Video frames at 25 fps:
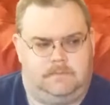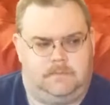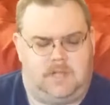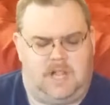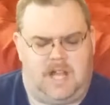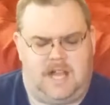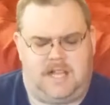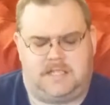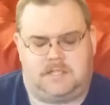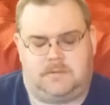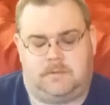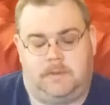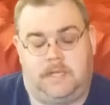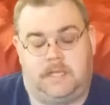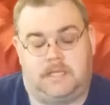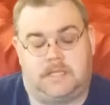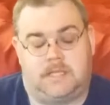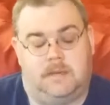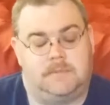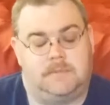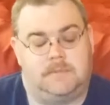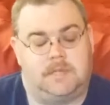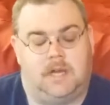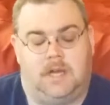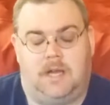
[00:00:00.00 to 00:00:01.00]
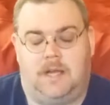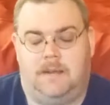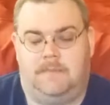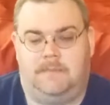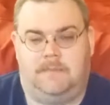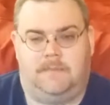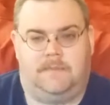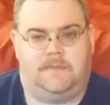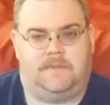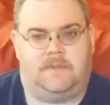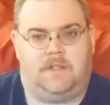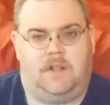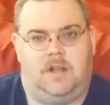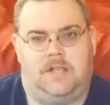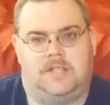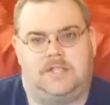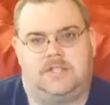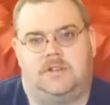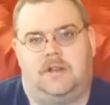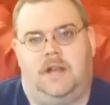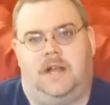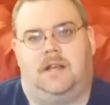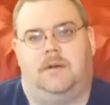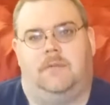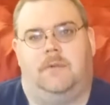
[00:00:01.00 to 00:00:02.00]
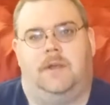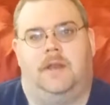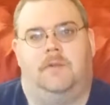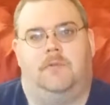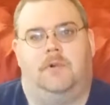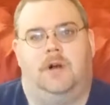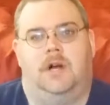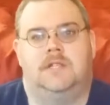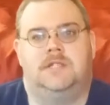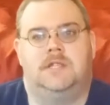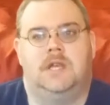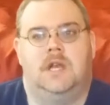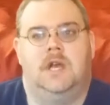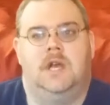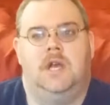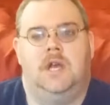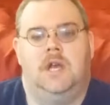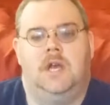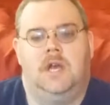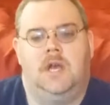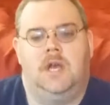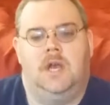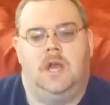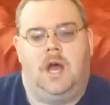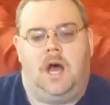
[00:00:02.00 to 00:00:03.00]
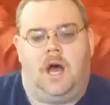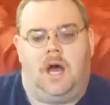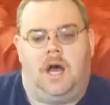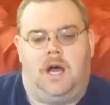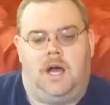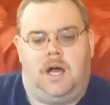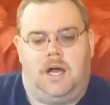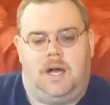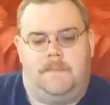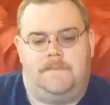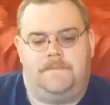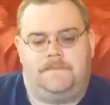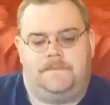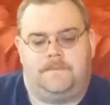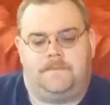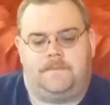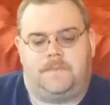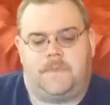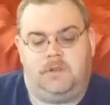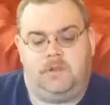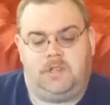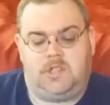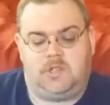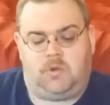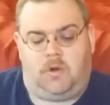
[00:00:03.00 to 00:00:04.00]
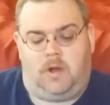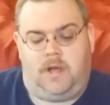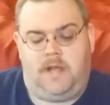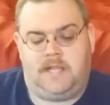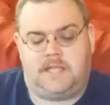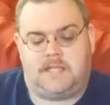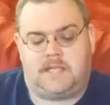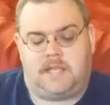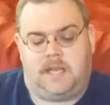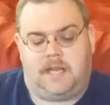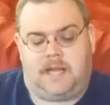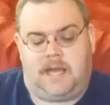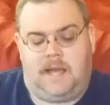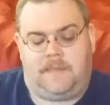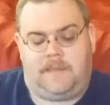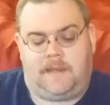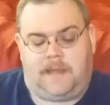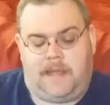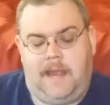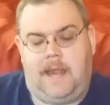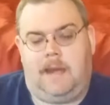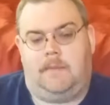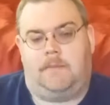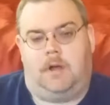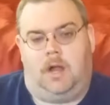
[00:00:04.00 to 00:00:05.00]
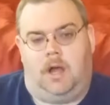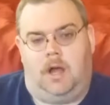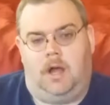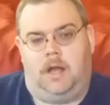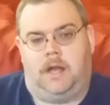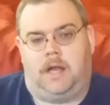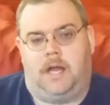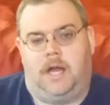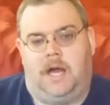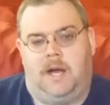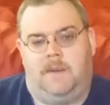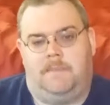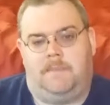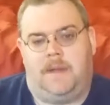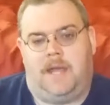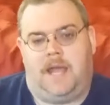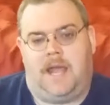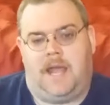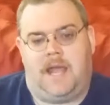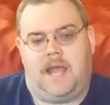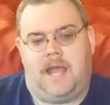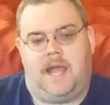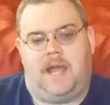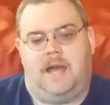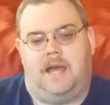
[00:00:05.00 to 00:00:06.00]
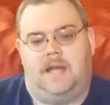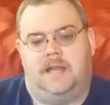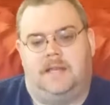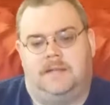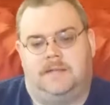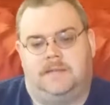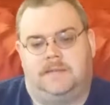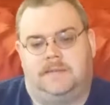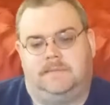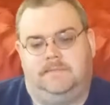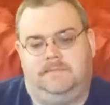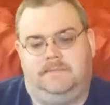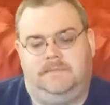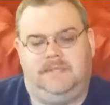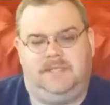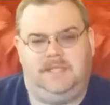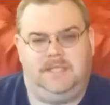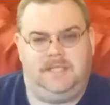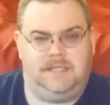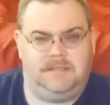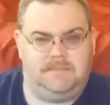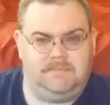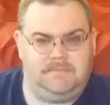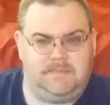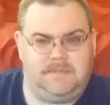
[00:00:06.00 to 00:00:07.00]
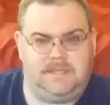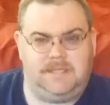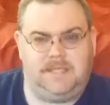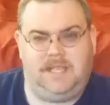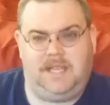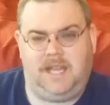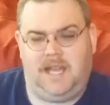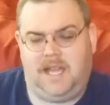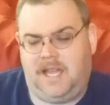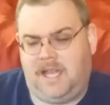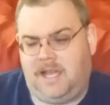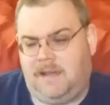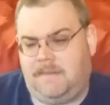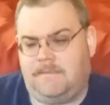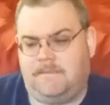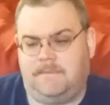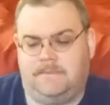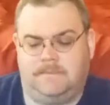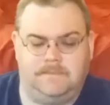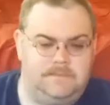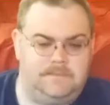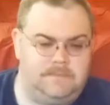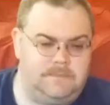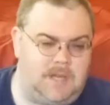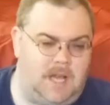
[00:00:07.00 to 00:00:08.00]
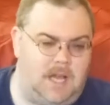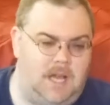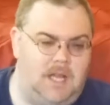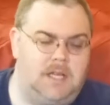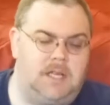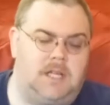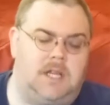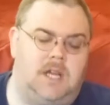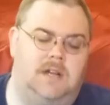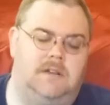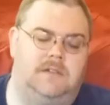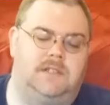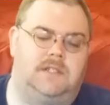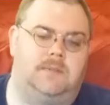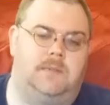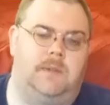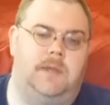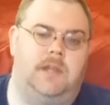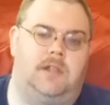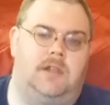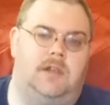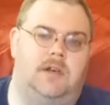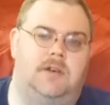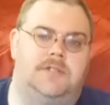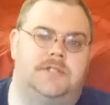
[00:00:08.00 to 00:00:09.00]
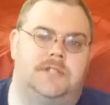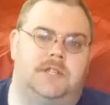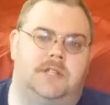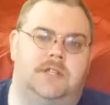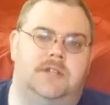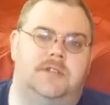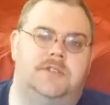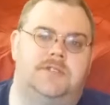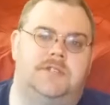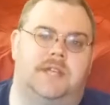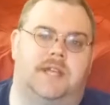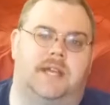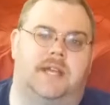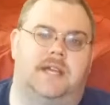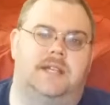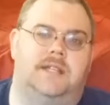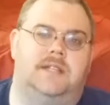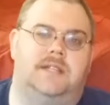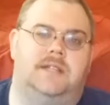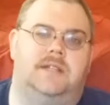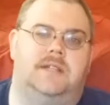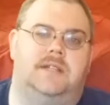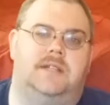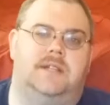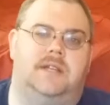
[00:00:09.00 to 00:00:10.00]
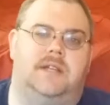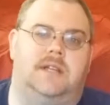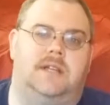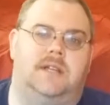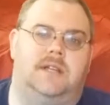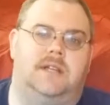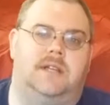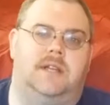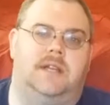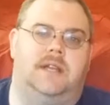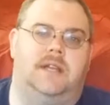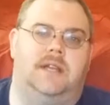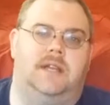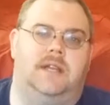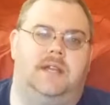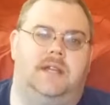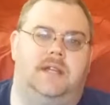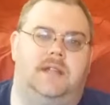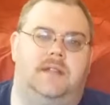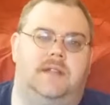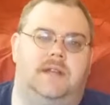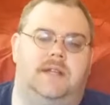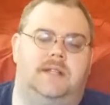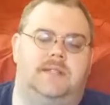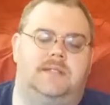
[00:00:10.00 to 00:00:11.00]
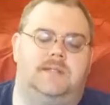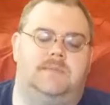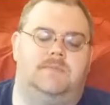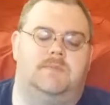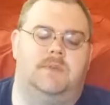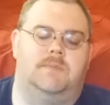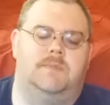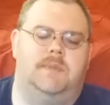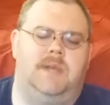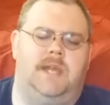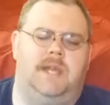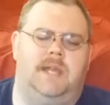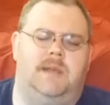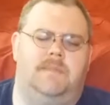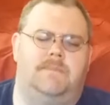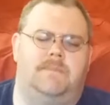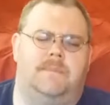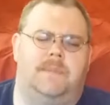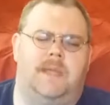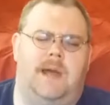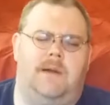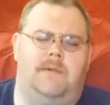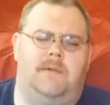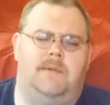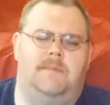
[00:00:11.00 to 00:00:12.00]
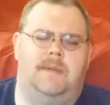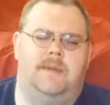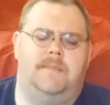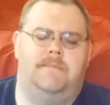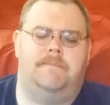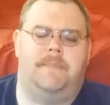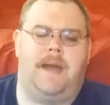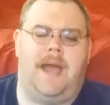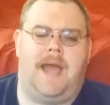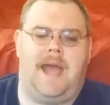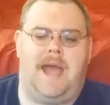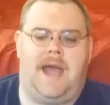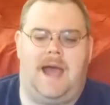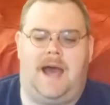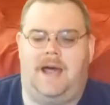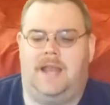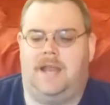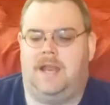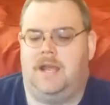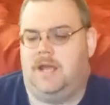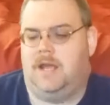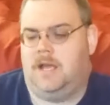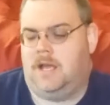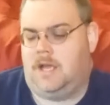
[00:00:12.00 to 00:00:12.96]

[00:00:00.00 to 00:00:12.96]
last week sometime. Lost track on when it was. There were twice that I got the camera hung up and came uncomfortably close to losing it. And that would be bad.